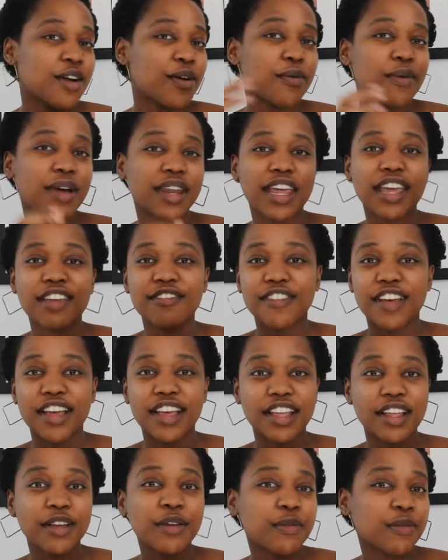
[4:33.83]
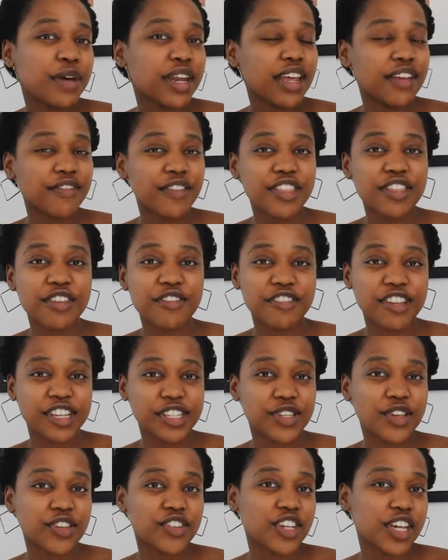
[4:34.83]
whatever whatever the
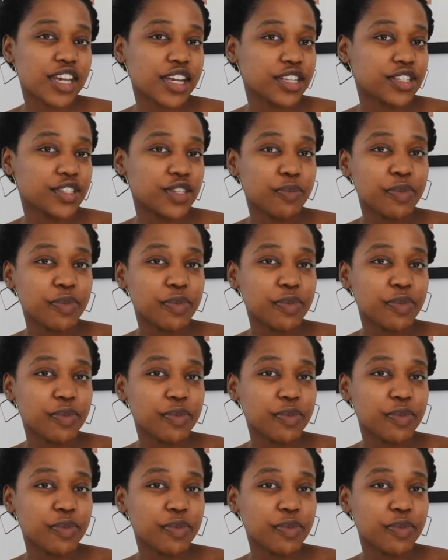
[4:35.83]
research is,